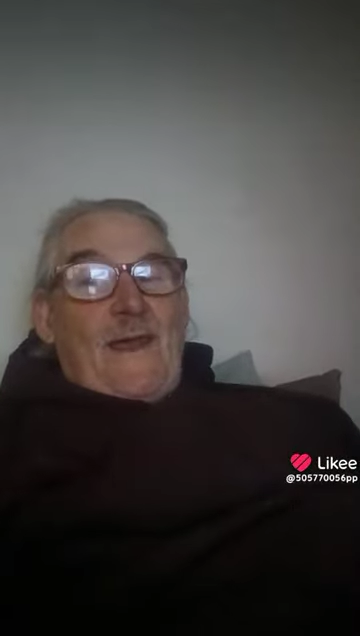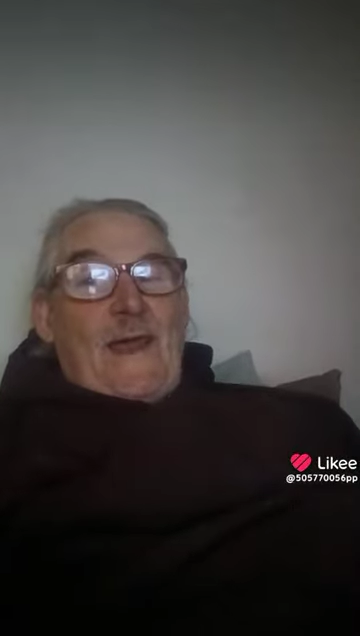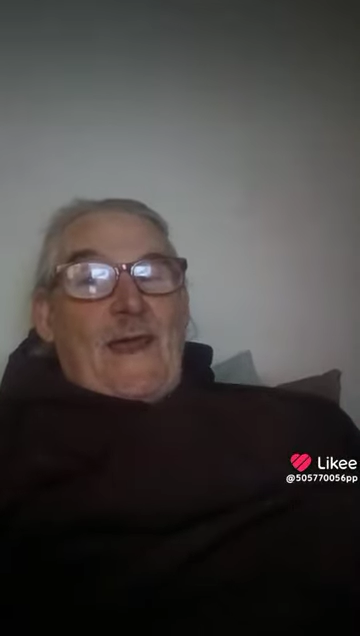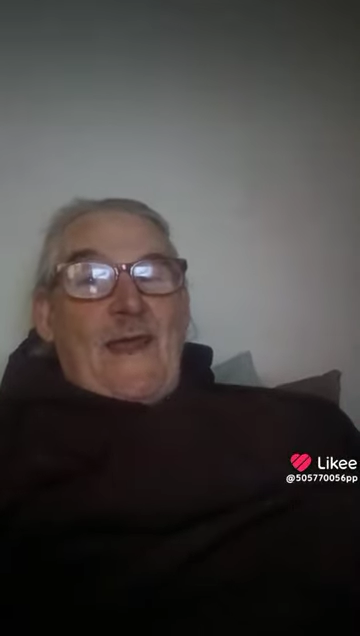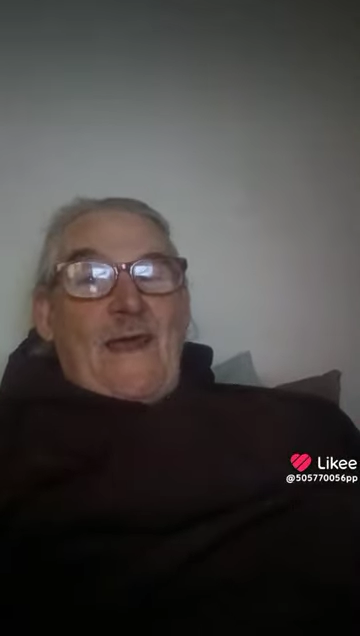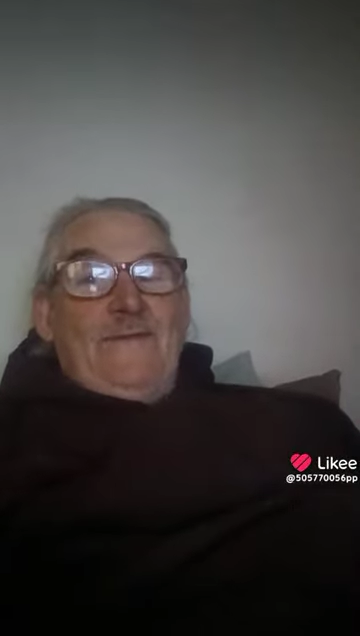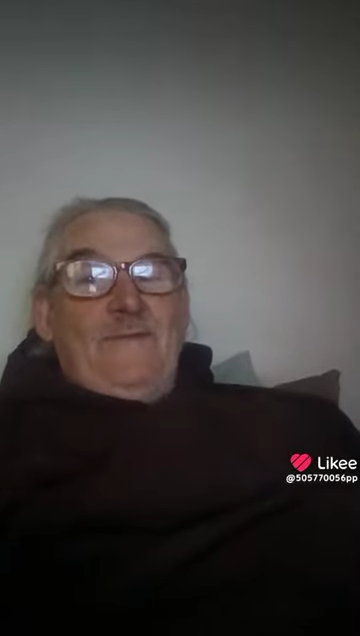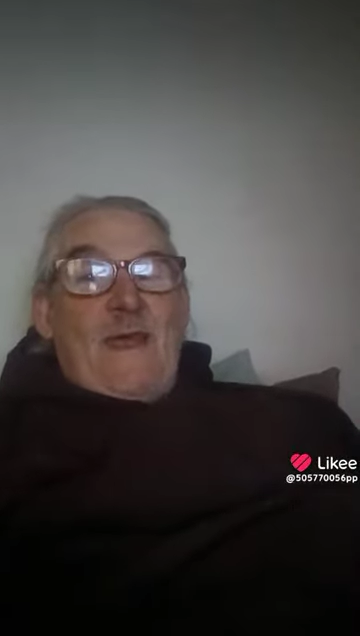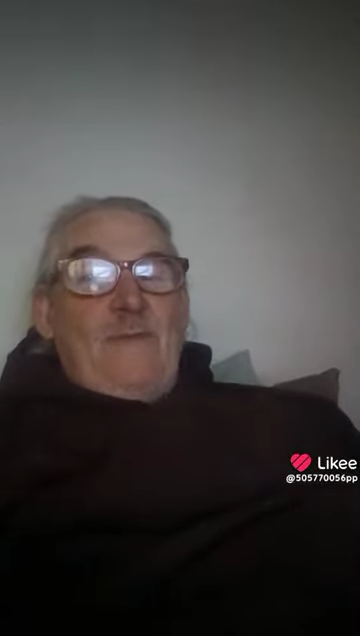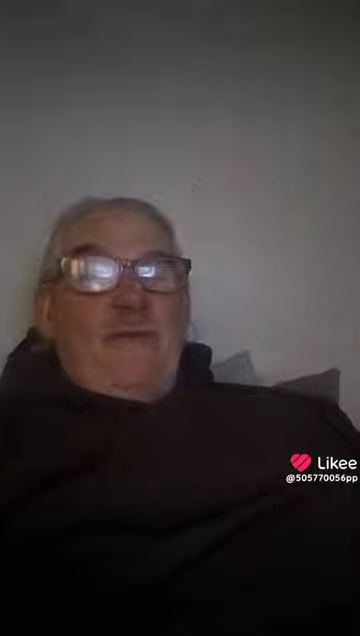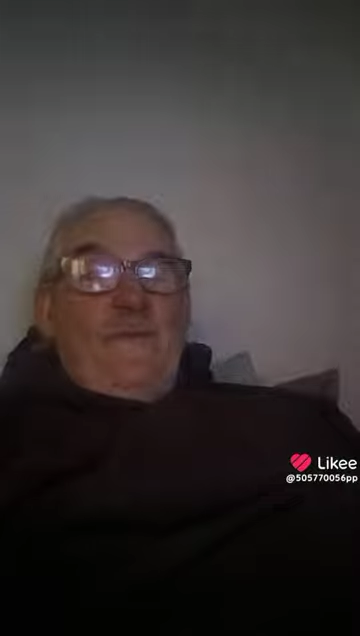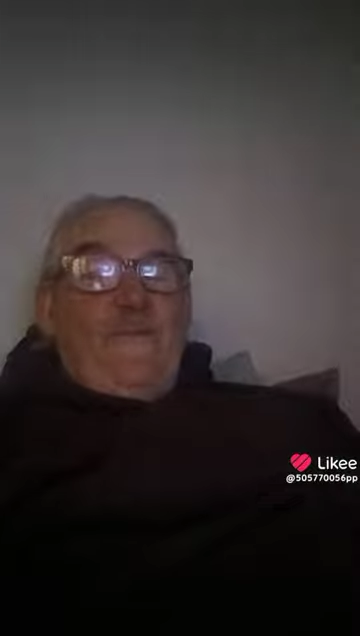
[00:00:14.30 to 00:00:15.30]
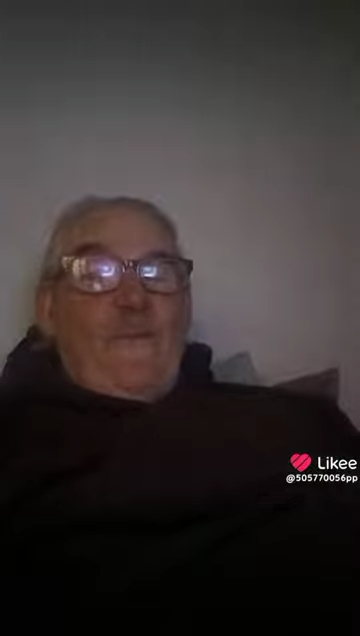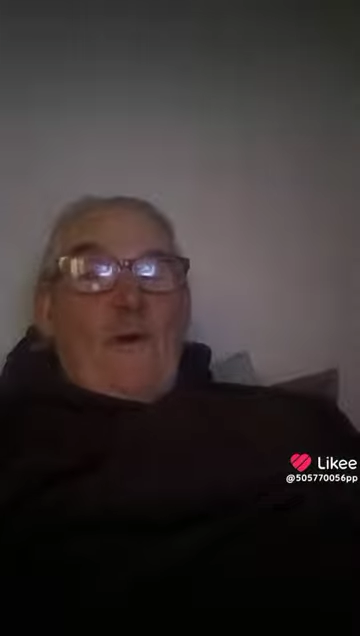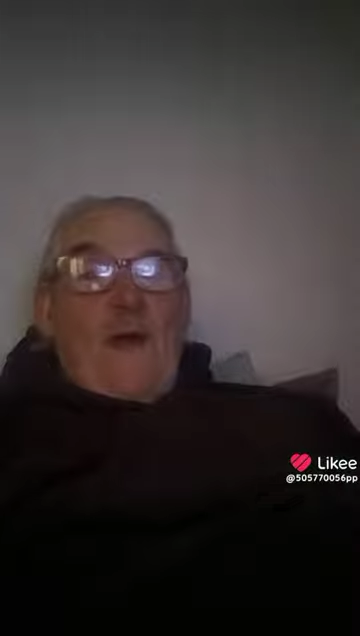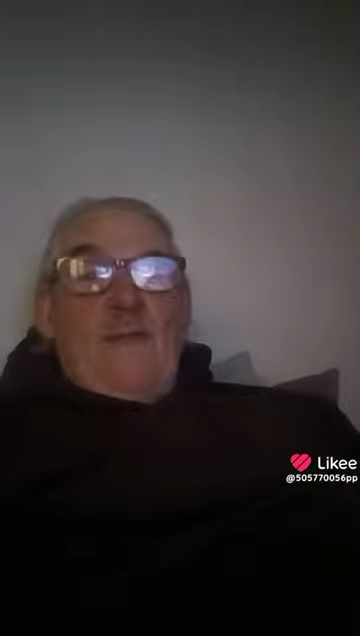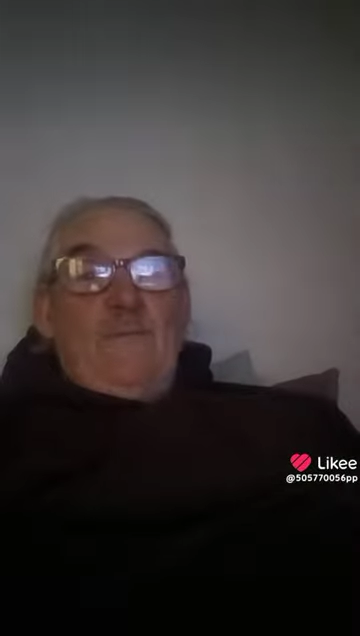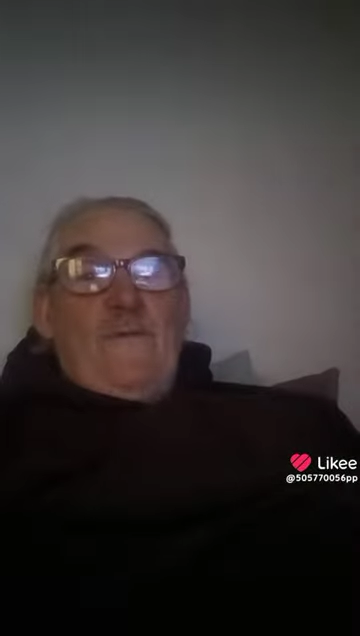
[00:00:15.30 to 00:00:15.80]
and
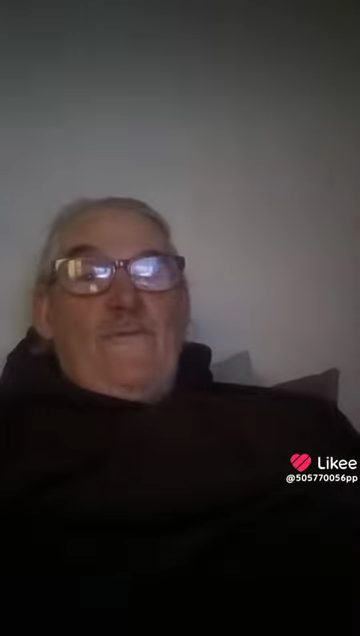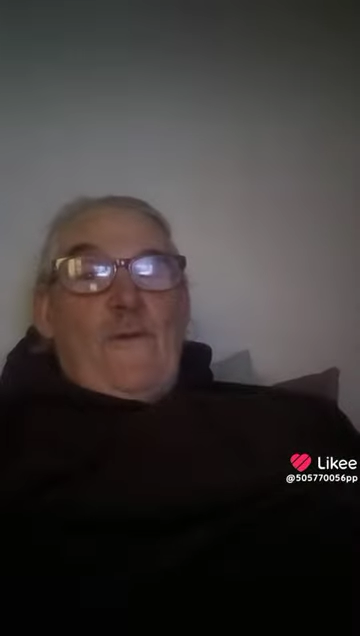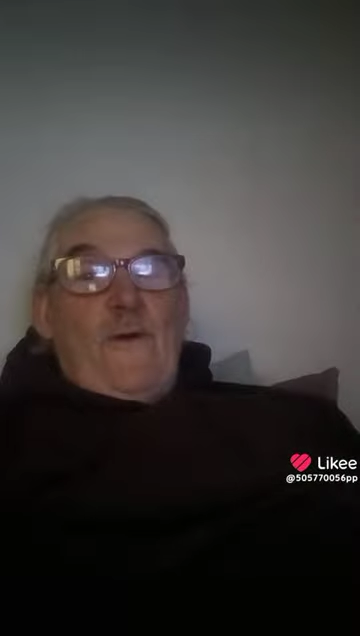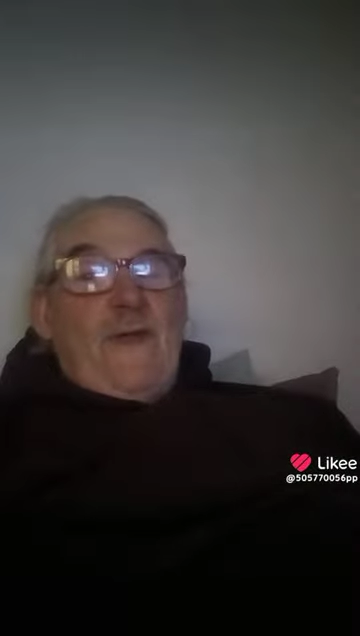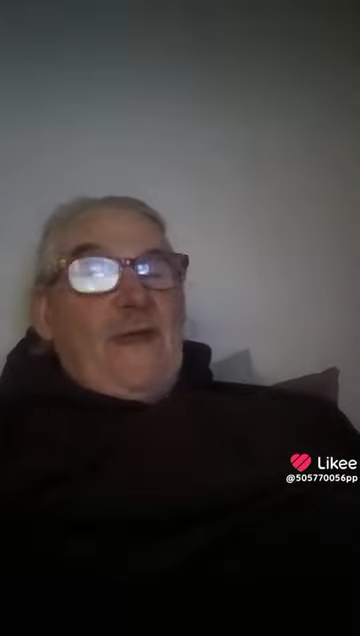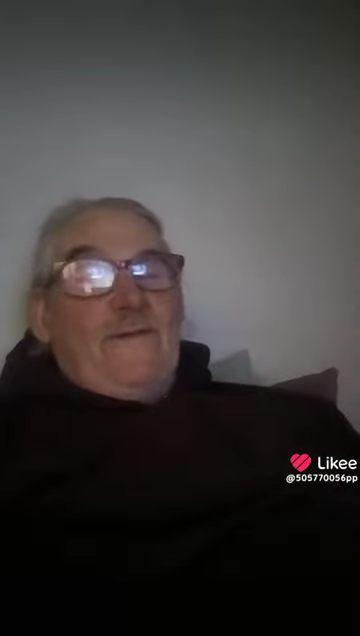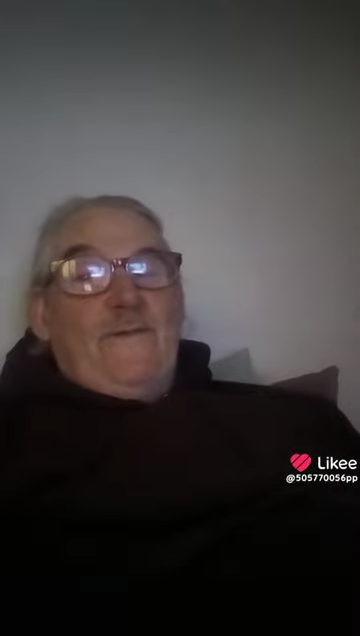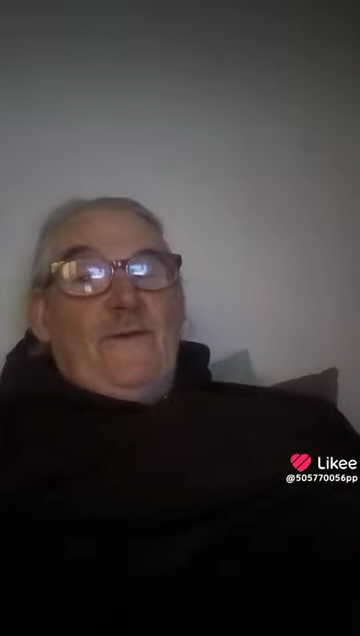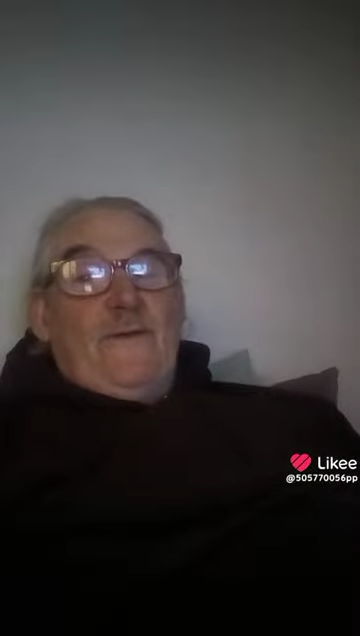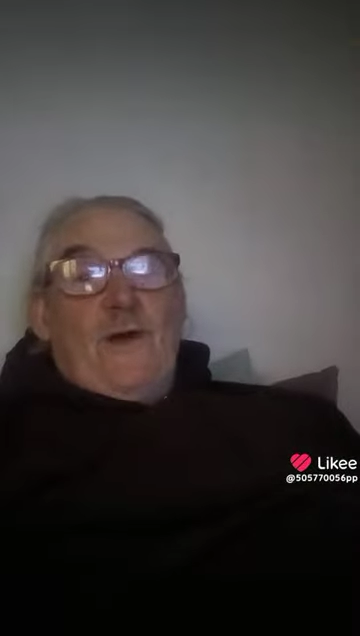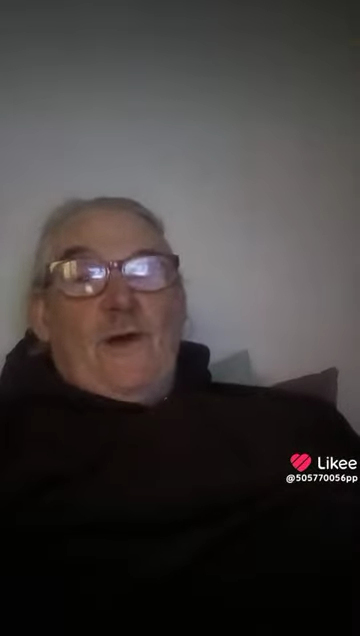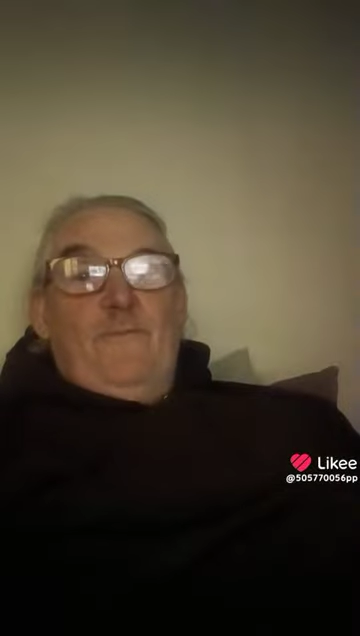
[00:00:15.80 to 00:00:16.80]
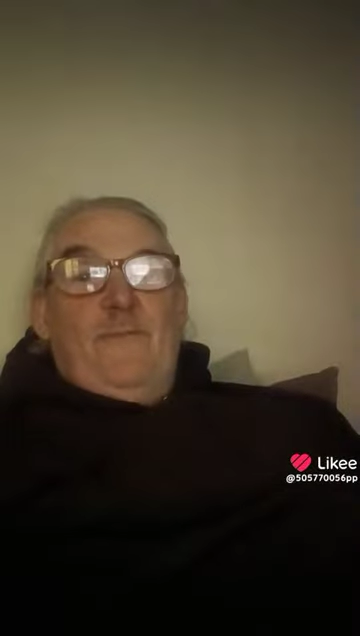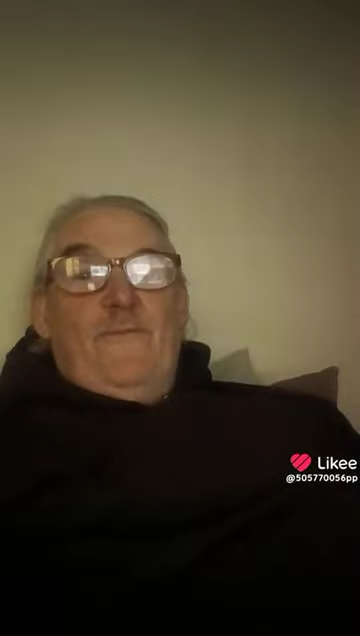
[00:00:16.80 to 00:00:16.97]
before he gets to the top,